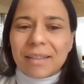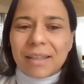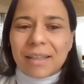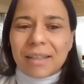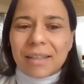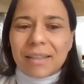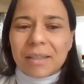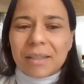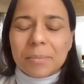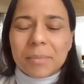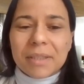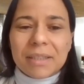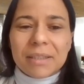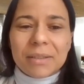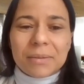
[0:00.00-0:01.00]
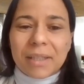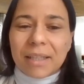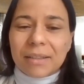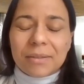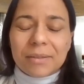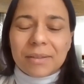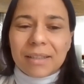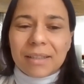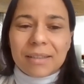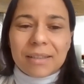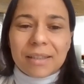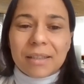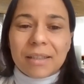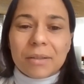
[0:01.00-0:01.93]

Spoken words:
They are putting together